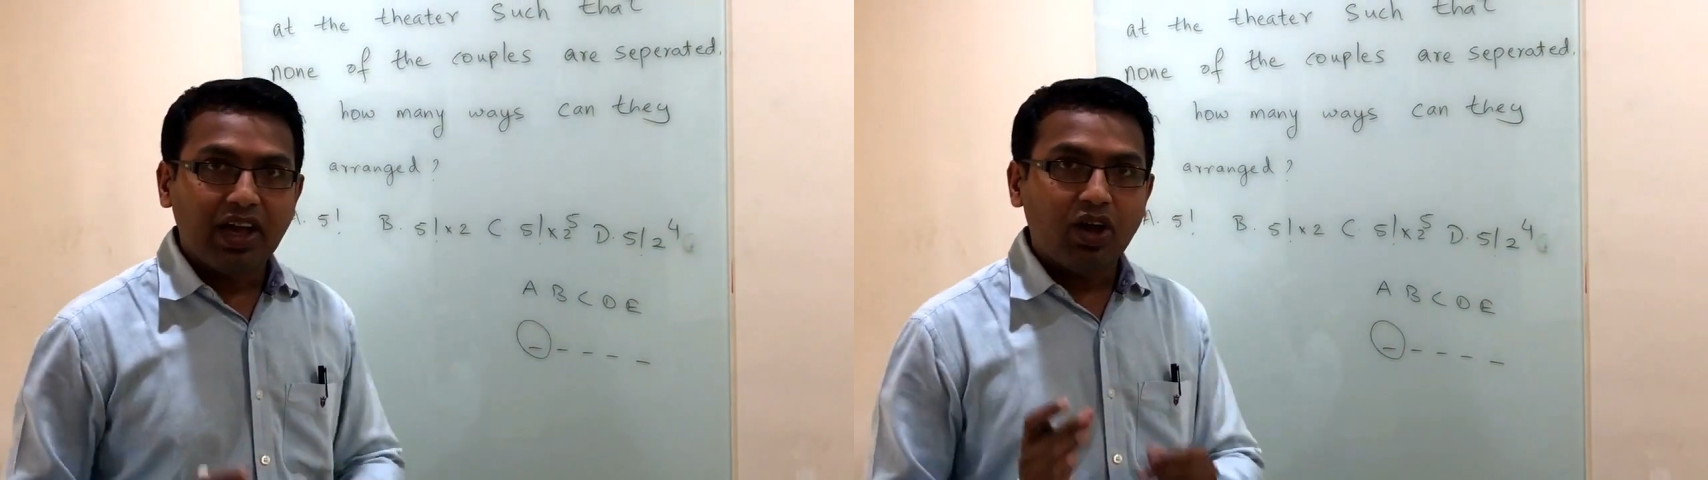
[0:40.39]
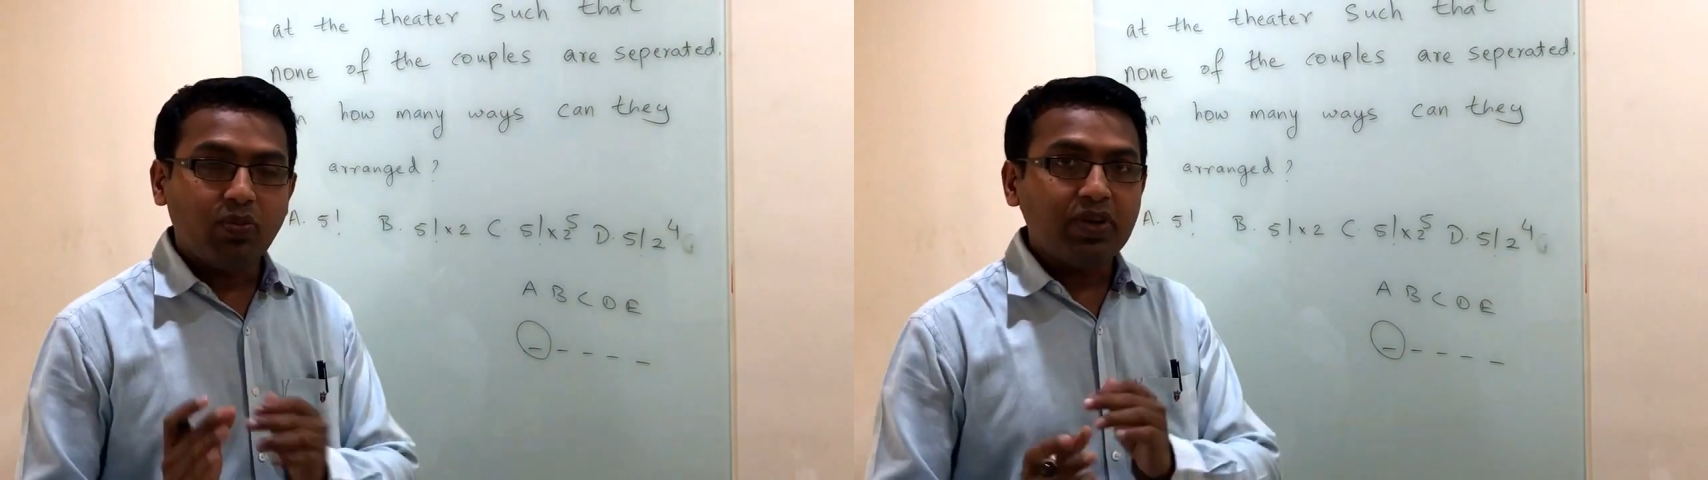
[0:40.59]

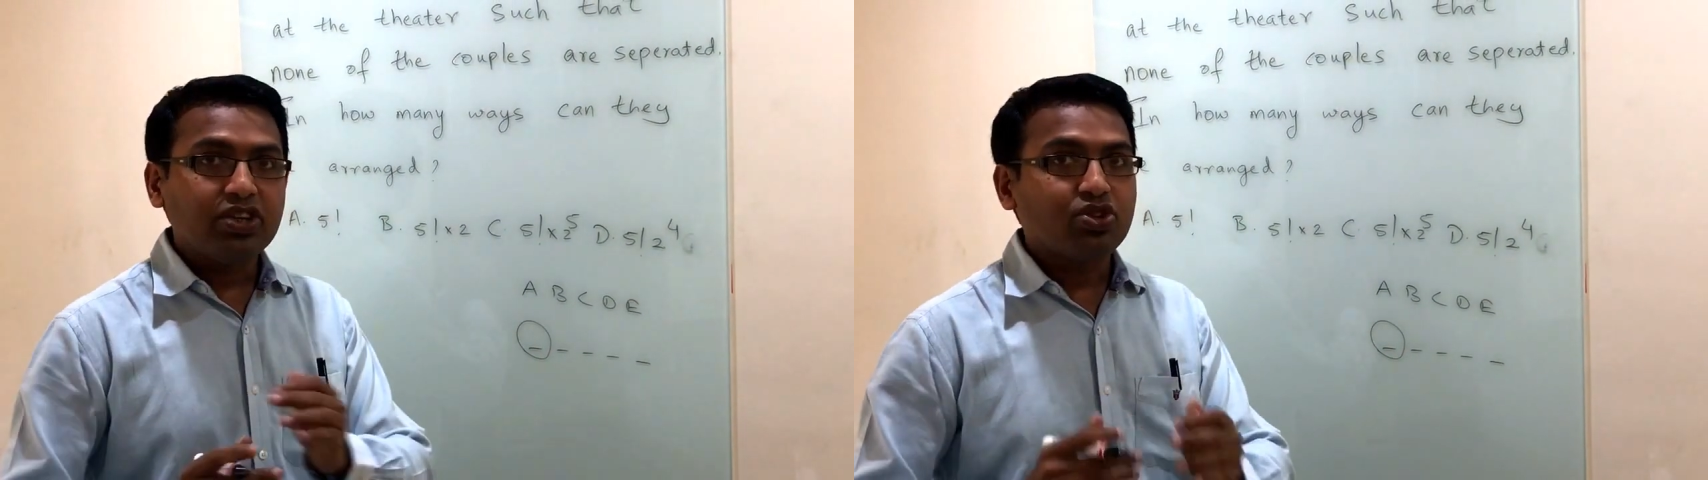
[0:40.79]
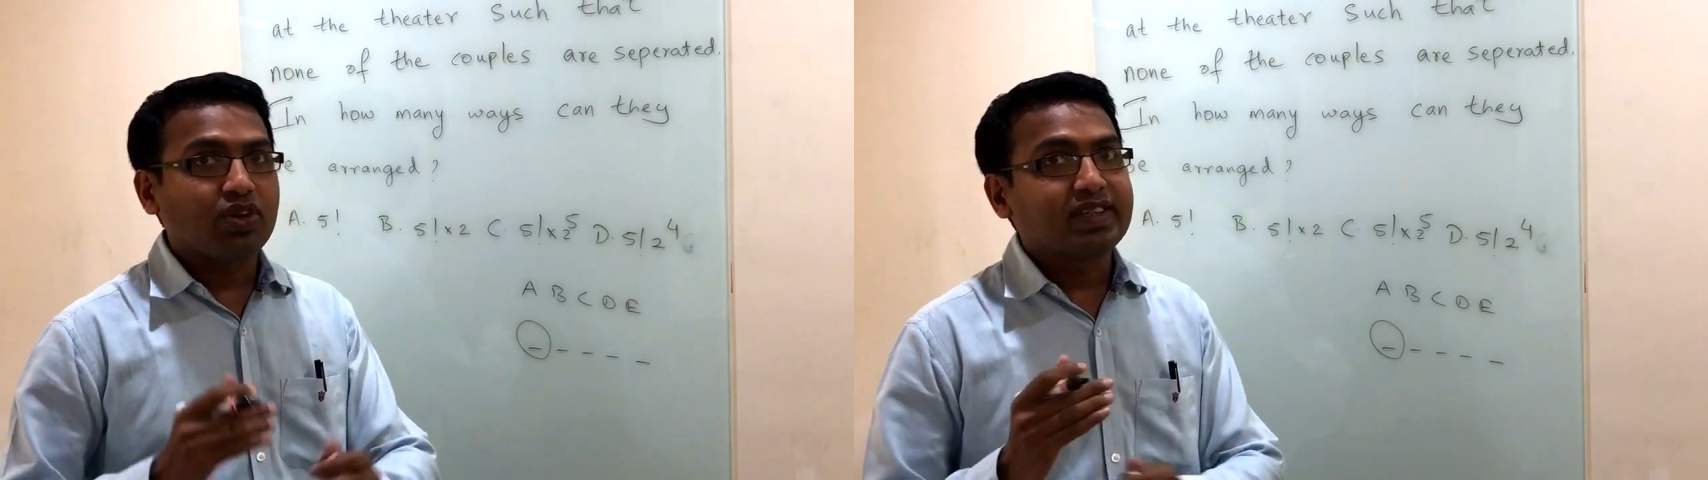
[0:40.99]
how
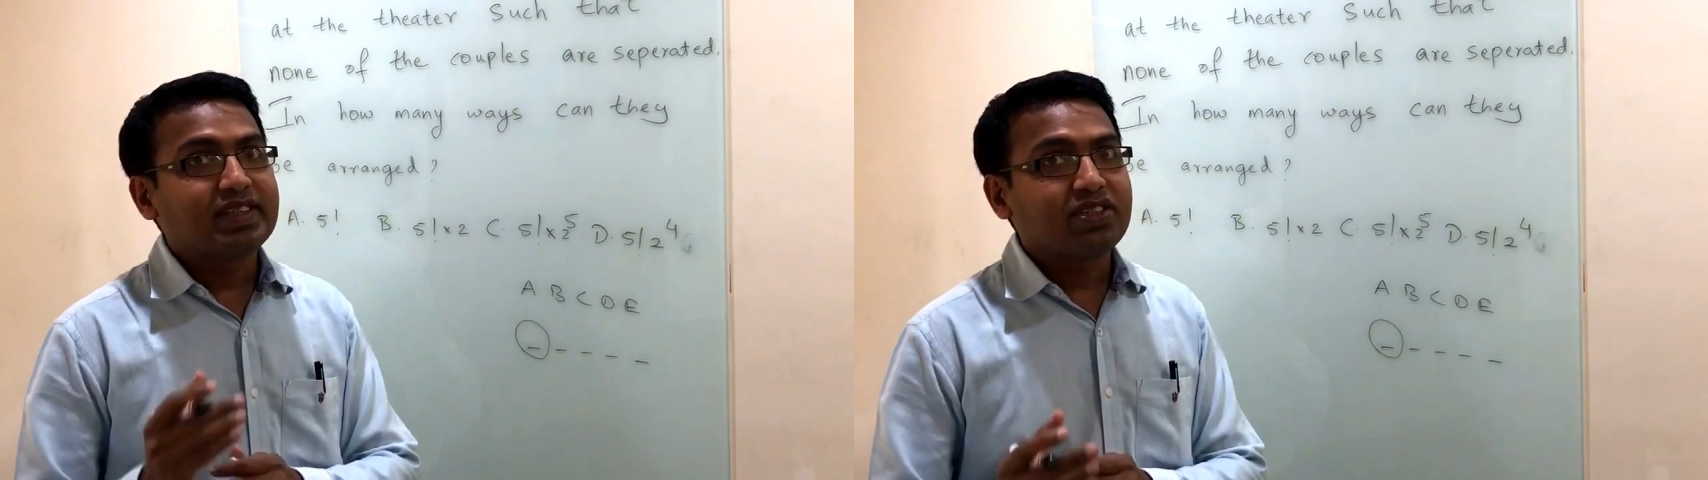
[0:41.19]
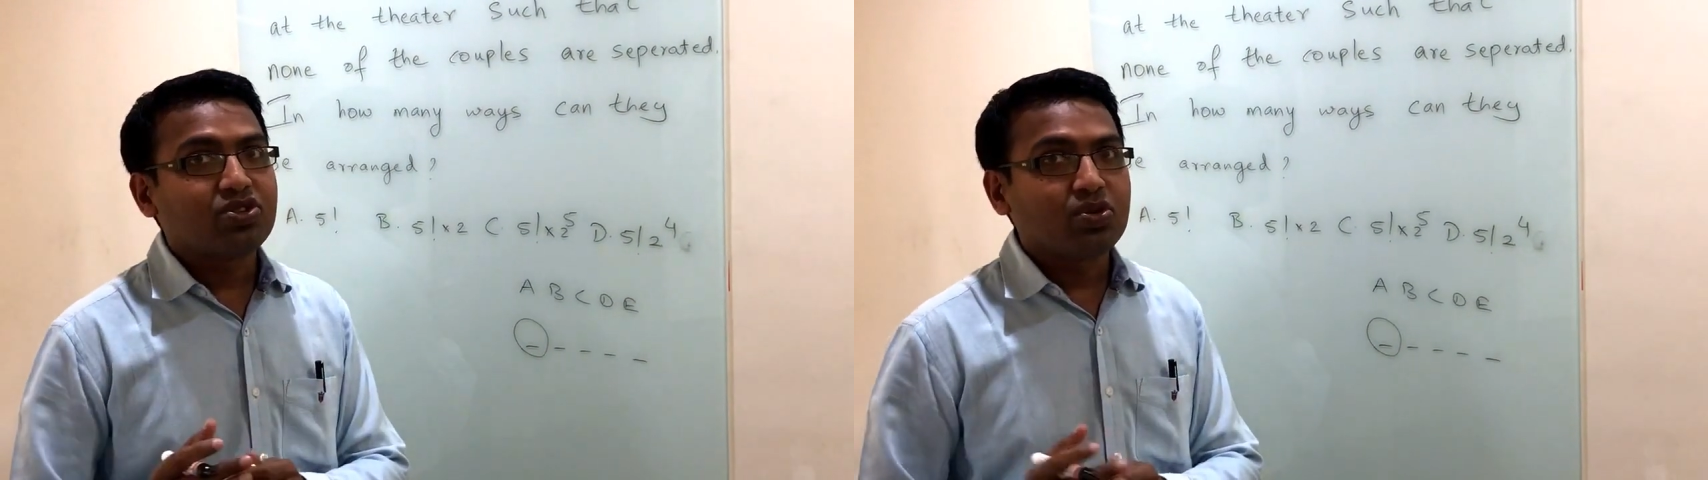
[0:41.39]
many
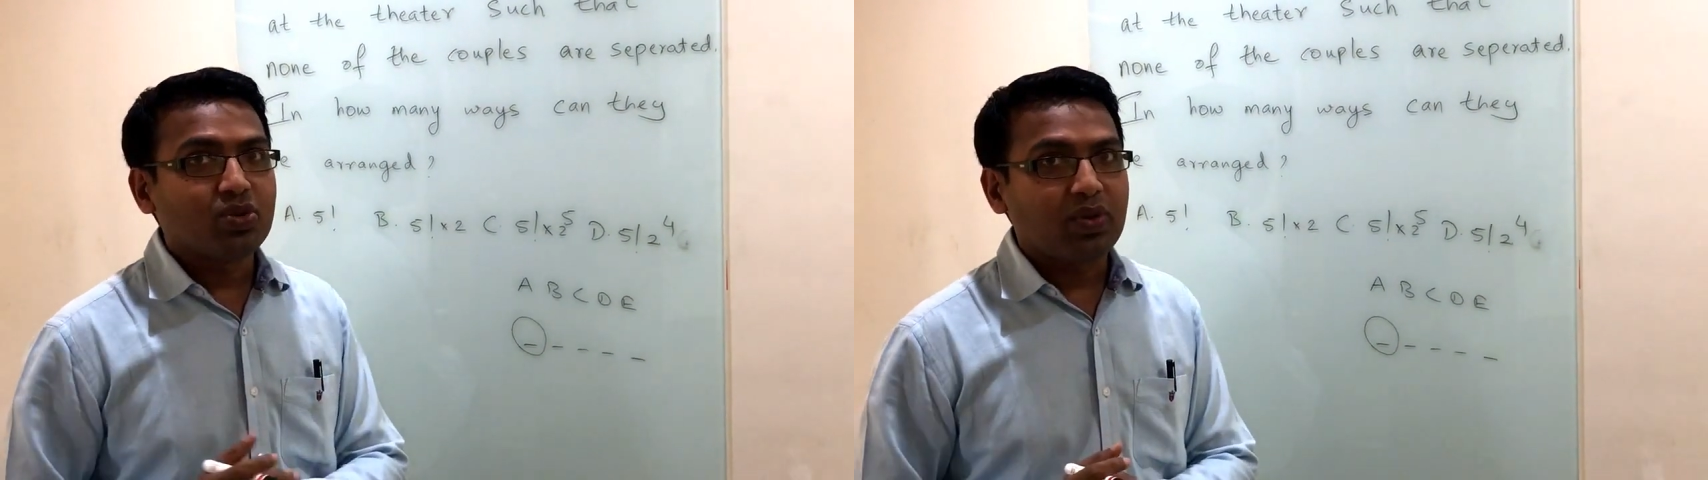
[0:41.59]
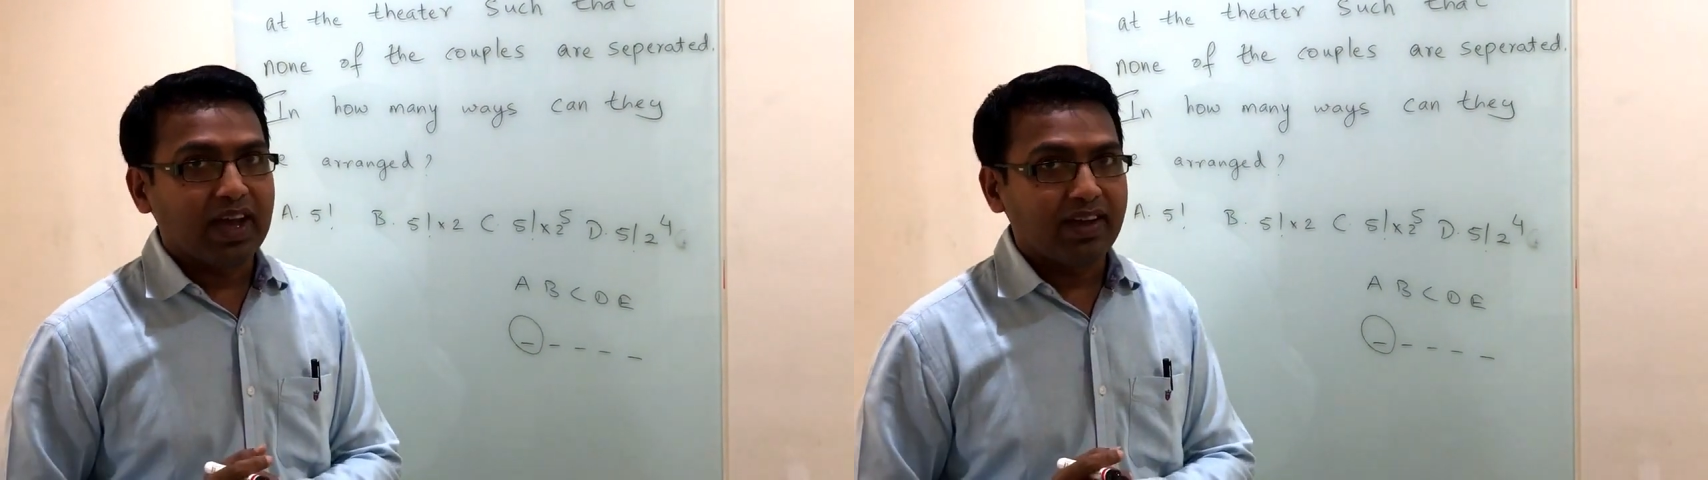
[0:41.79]
choices do
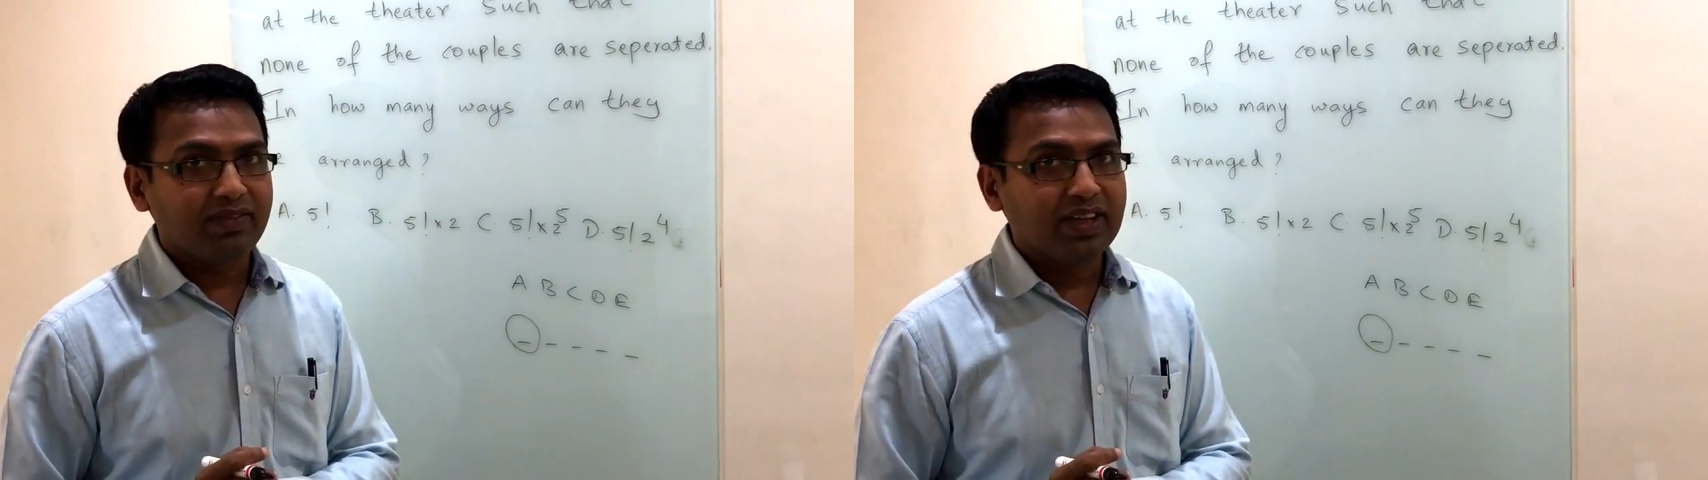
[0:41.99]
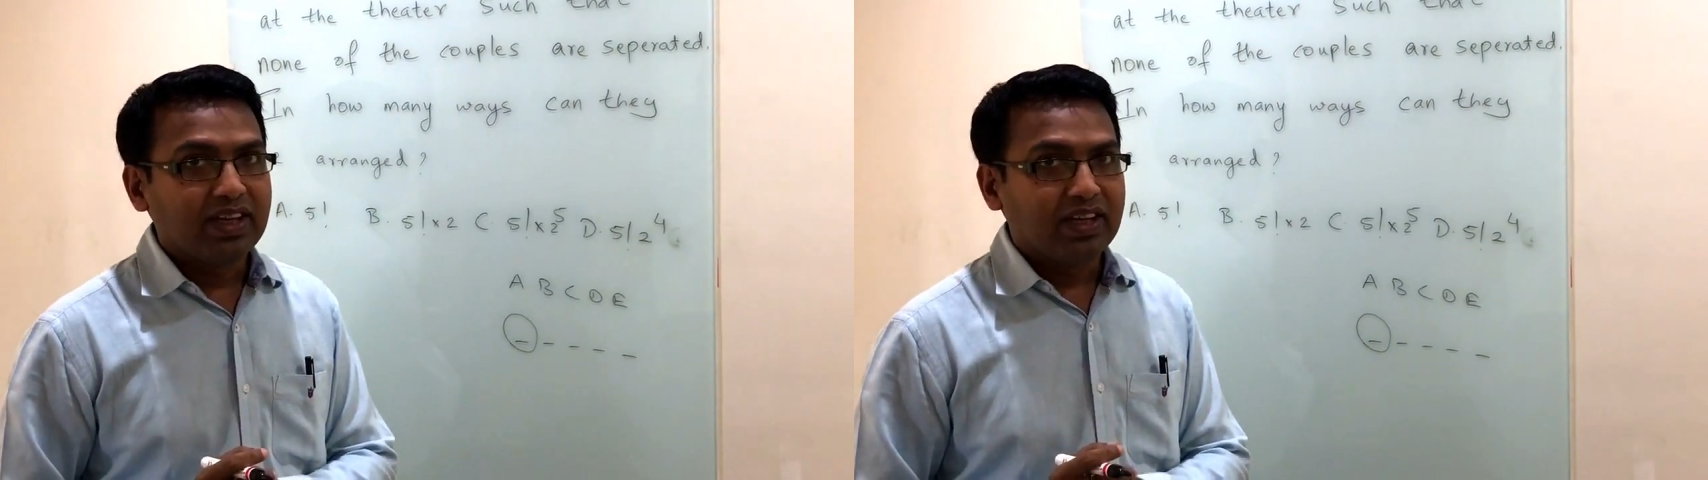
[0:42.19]
you have?